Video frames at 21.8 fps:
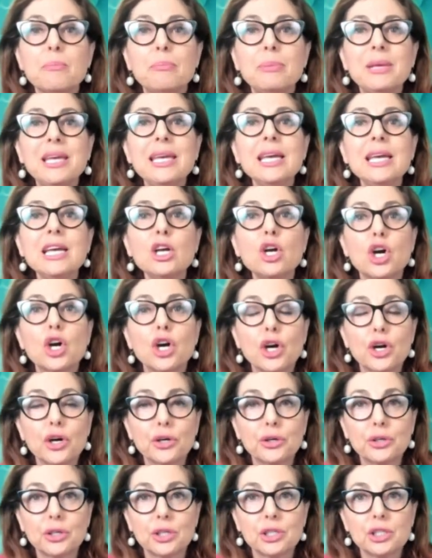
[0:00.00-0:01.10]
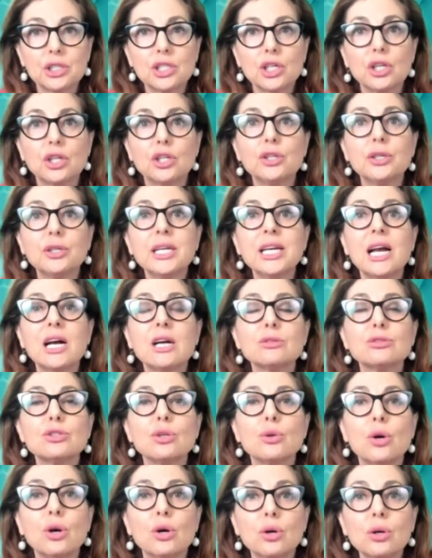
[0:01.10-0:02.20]
being heard, learning how
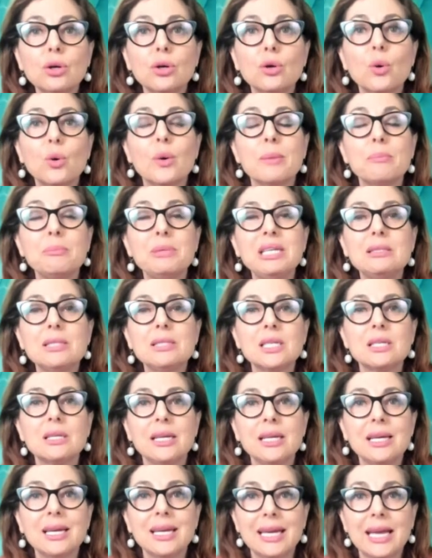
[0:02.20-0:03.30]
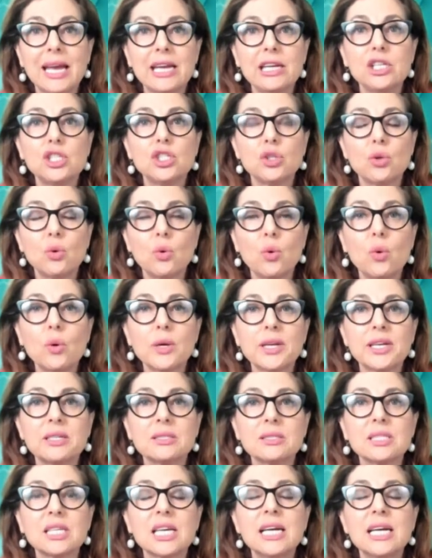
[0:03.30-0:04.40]
to hook or immediately engage your
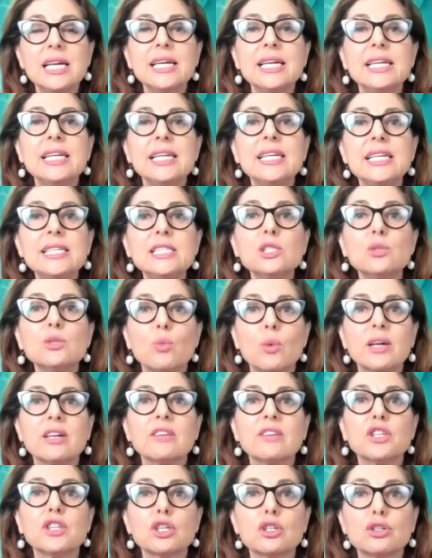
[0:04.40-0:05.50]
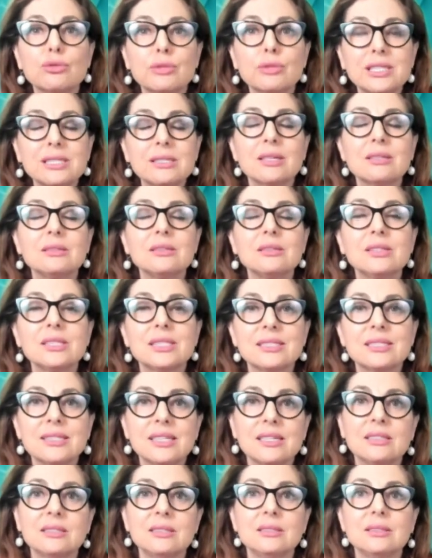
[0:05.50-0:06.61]
audience, is one of the critical
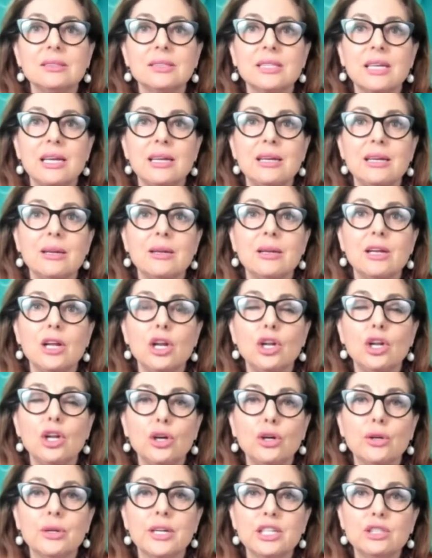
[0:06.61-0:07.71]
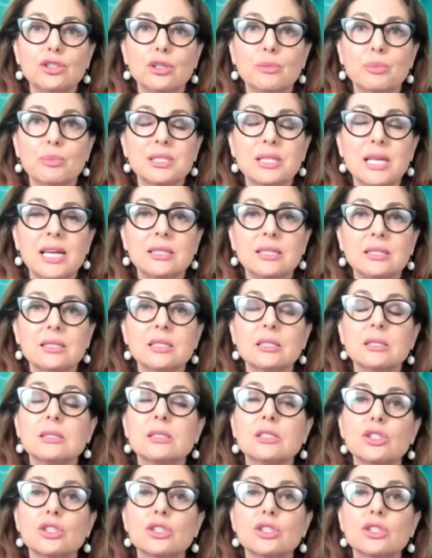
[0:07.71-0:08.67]
skills in learning to present.